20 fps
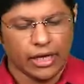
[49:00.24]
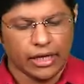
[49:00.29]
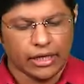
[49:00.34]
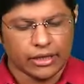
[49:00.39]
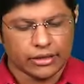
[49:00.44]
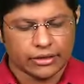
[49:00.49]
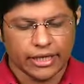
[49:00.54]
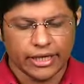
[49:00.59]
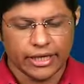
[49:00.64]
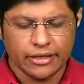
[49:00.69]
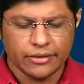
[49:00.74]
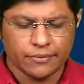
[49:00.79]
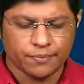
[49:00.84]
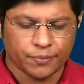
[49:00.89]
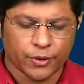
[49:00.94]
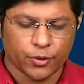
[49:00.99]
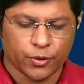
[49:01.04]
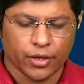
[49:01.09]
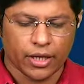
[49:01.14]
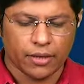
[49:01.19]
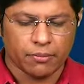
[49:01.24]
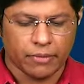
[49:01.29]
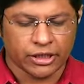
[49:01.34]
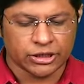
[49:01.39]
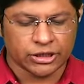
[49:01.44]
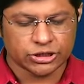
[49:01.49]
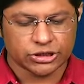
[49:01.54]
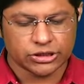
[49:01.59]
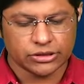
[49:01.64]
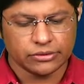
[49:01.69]
Then you can
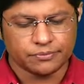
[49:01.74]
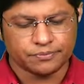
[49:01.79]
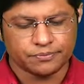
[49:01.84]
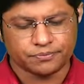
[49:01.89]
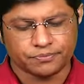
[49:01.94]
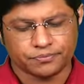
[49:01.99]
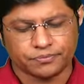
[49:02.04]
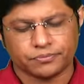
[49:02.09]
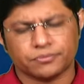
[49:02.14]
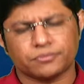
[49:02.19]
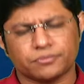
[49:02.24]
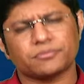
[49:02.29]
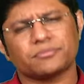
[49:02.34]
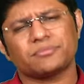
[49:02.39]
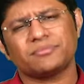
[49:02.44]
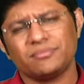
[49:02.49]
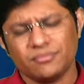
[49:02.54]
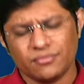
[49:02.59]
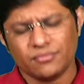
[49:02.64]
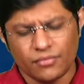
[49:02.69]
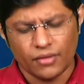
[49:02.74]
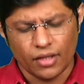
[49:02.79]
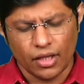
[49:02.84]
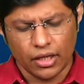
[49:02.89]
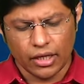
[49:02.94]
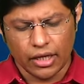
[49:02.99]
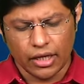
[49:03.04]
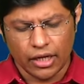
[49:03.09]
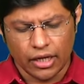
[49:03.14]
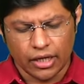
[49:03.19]
mention
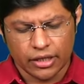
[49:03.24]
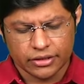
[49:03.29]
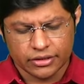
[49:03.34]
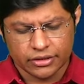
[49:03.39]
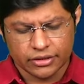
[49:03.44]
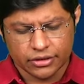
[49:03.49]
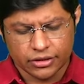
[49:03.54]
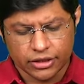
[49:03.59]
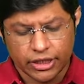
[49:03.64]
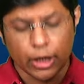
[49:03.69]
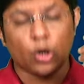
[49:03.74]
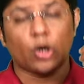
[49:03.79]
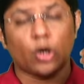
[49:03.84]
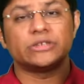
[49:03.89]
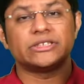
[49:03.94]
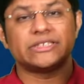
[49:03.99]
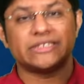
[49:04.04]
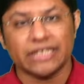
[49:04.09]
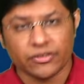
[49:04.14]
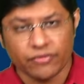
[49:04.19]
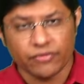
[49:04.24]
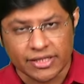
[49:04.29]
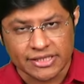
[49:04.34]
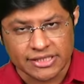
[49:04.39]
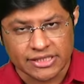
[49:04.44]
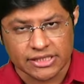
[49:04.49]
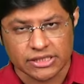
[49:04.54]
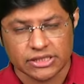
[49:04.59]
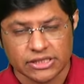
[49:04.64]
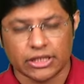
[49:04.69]
the consequences.